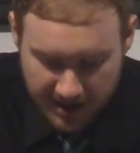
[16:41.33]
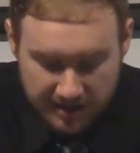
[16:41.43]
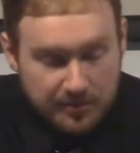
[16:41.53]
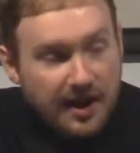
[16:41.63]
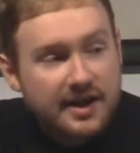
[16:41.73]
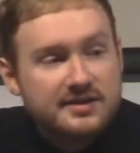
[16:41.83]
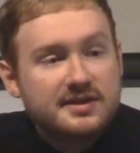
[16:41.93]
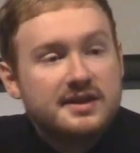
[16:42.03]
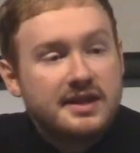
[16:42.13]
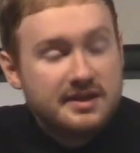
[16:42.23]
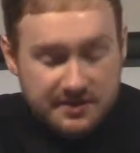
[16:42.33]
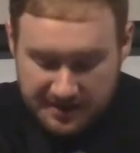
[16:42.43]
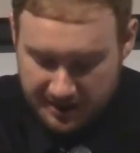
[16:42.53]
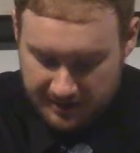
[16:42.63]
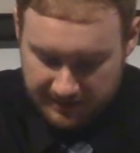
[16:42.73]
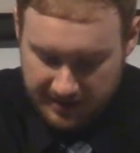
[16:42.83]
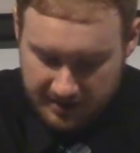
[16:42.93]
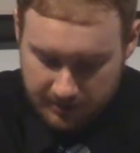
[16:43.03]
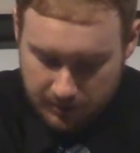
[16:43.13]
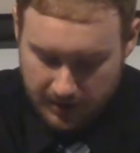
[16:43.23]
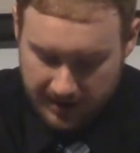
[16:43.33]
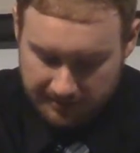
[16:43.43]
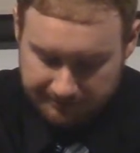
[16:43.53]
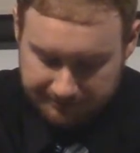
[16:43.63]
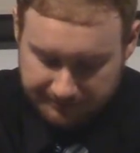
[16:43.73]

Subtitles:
and applies to the need to stay off the evil way.